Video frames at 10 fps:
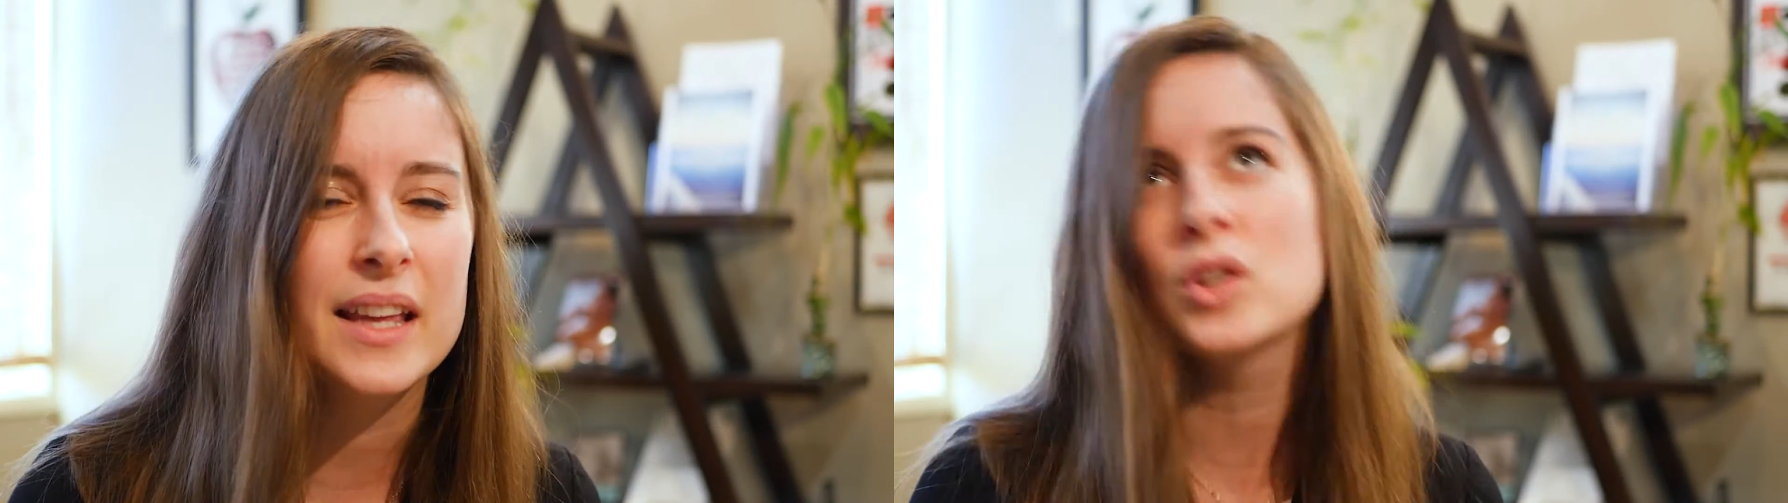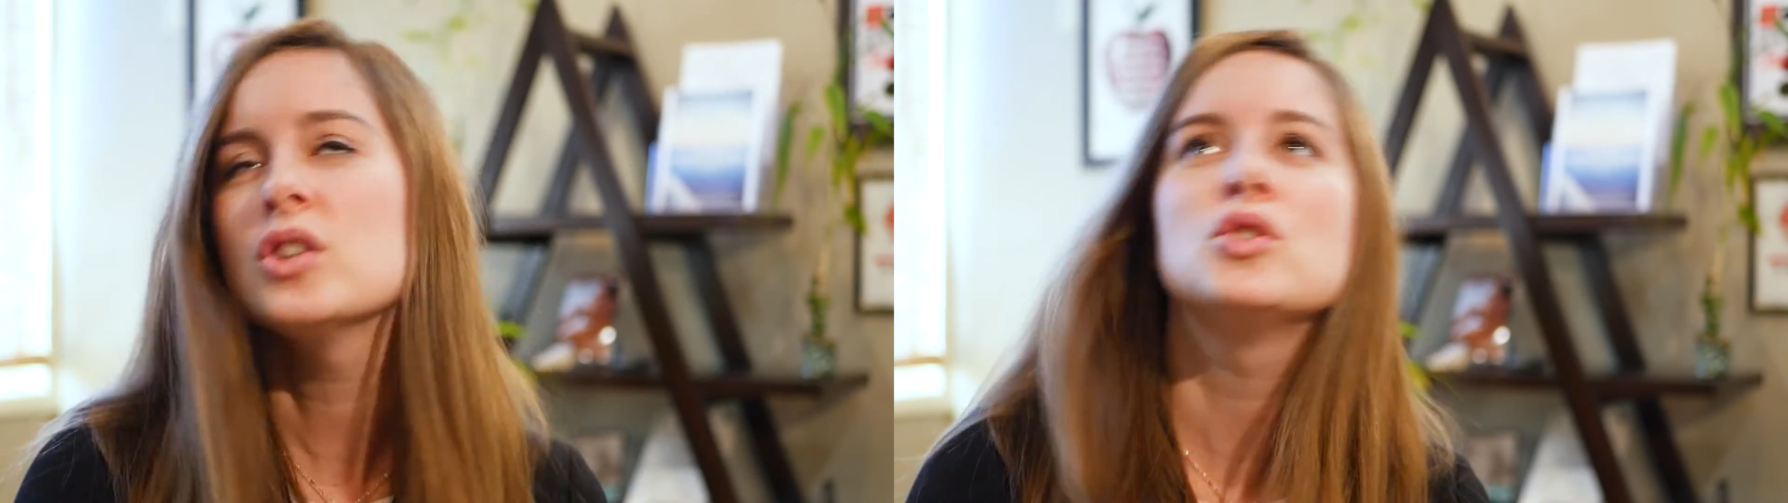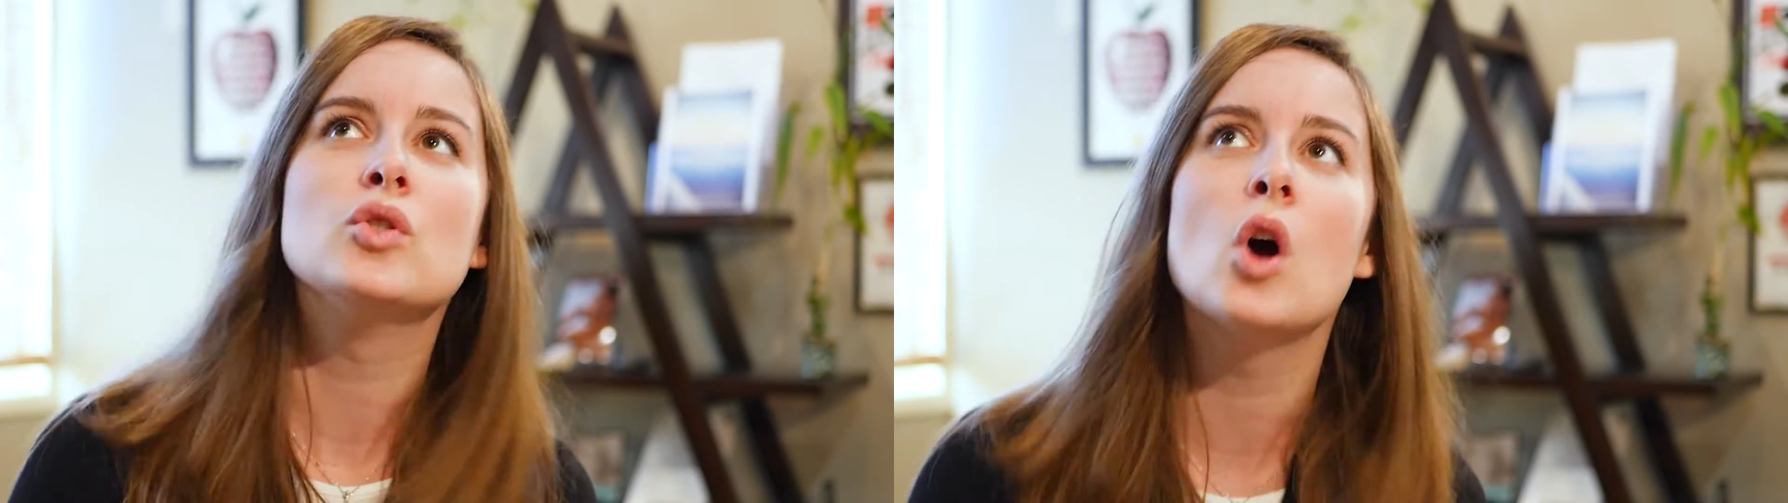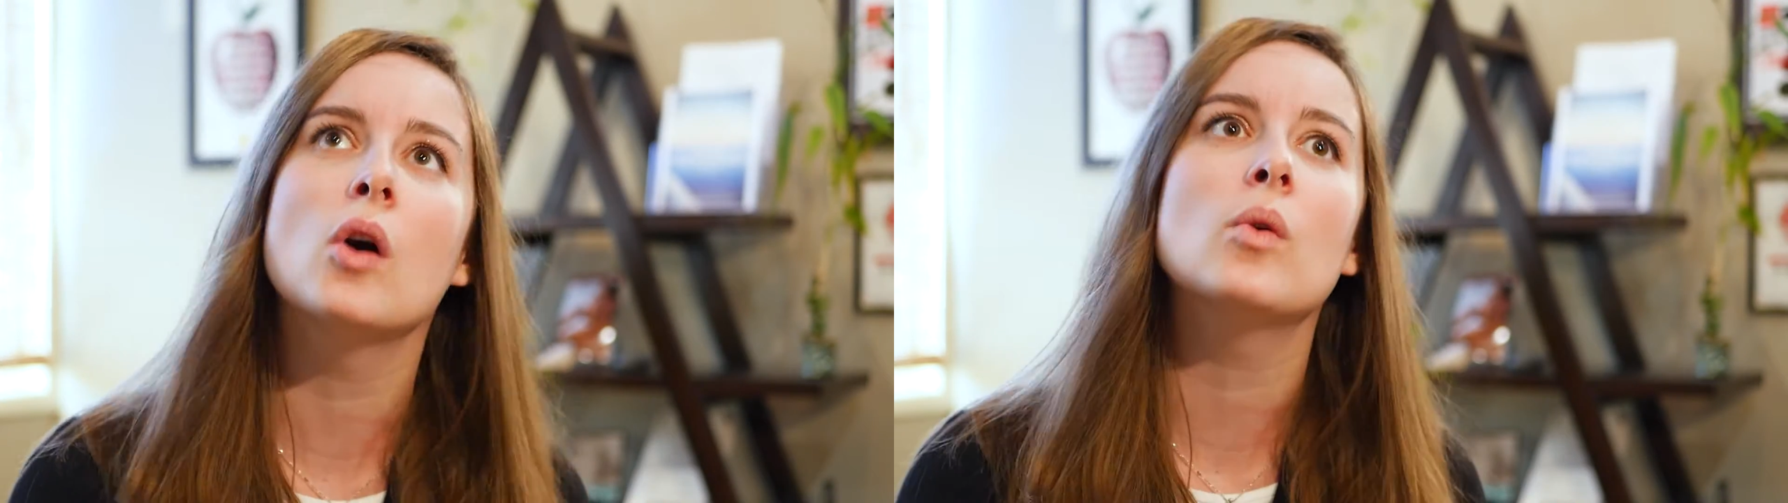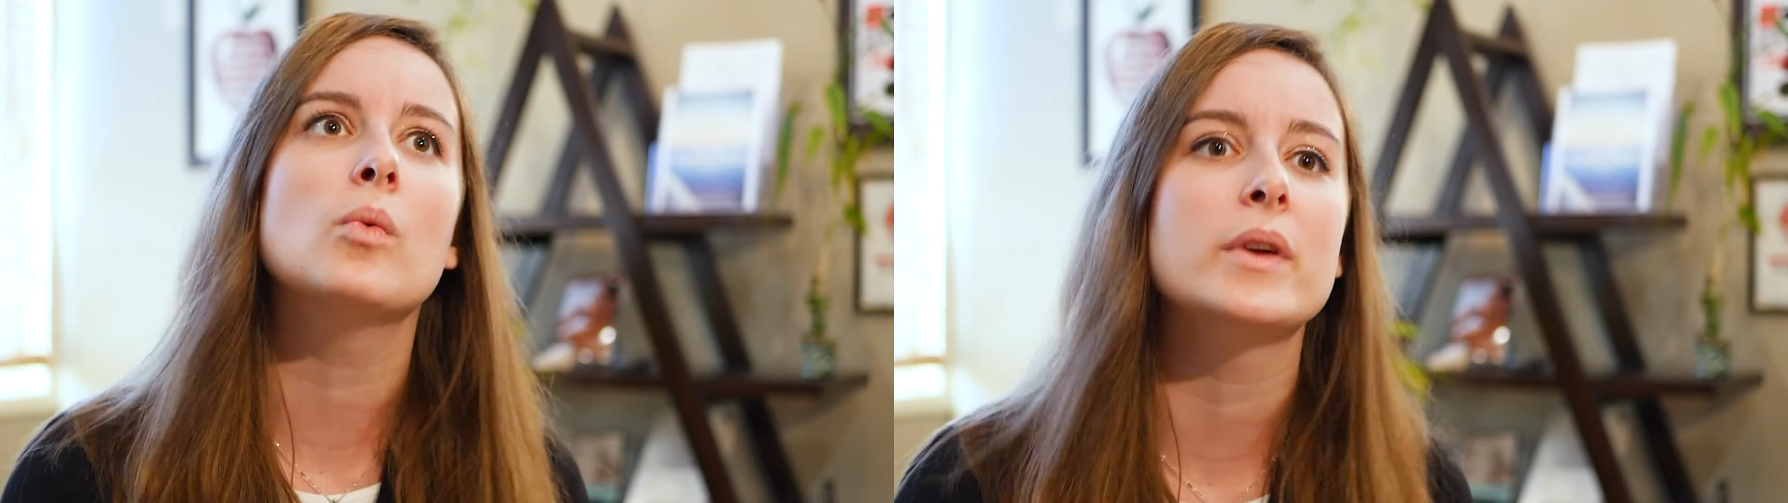Like, there is
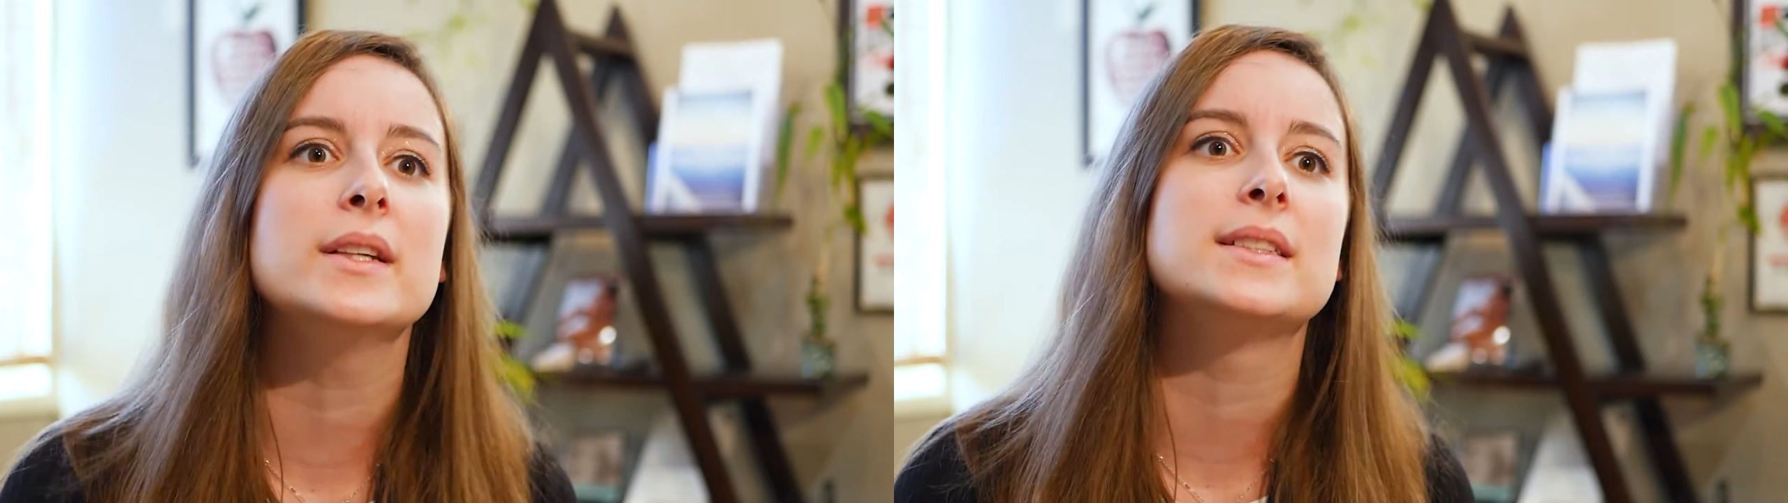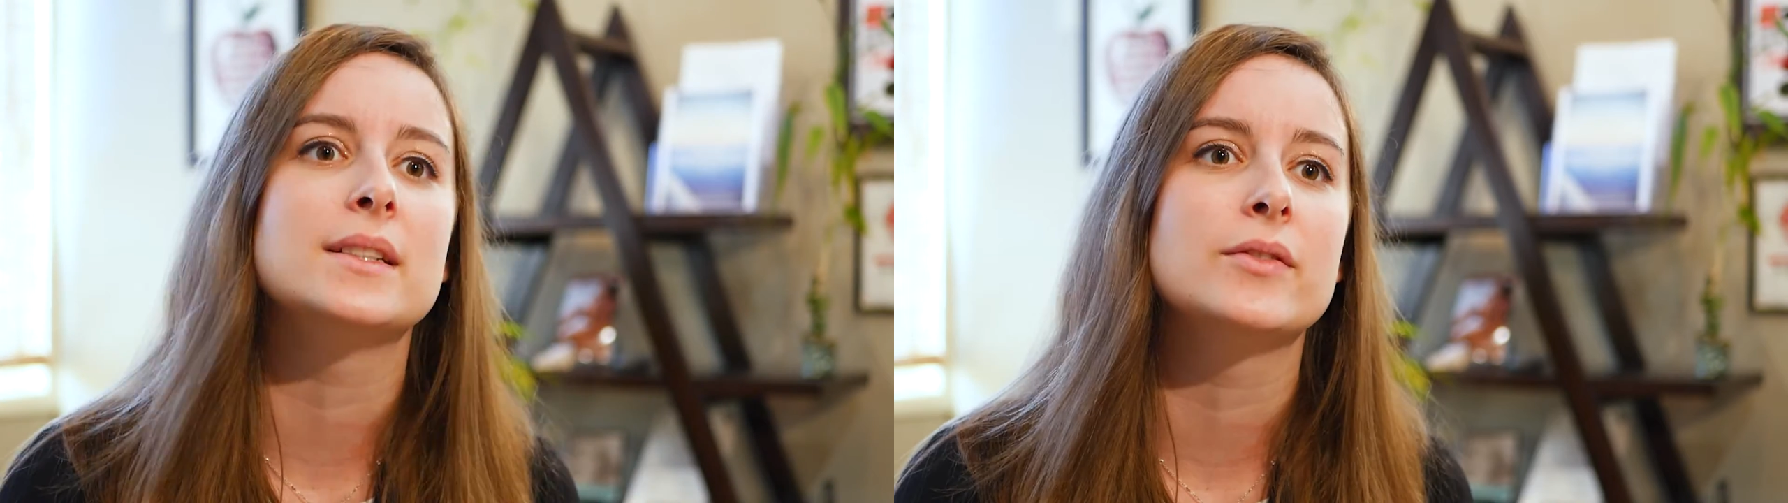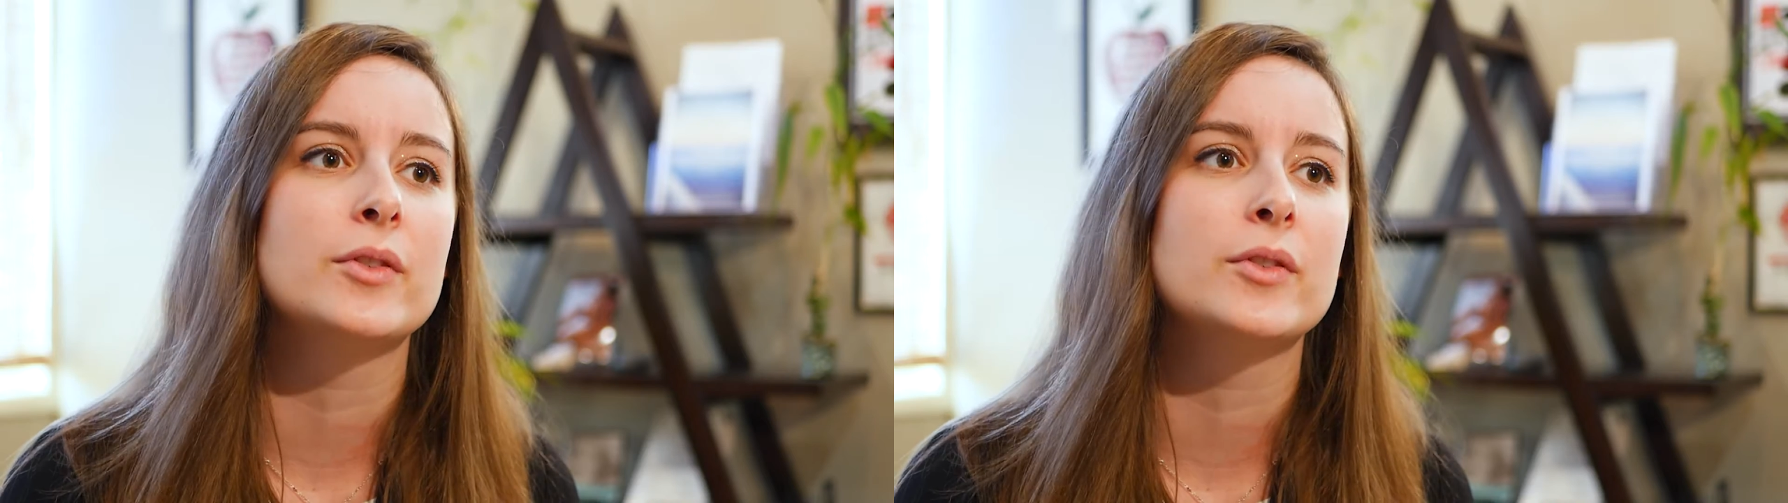no reason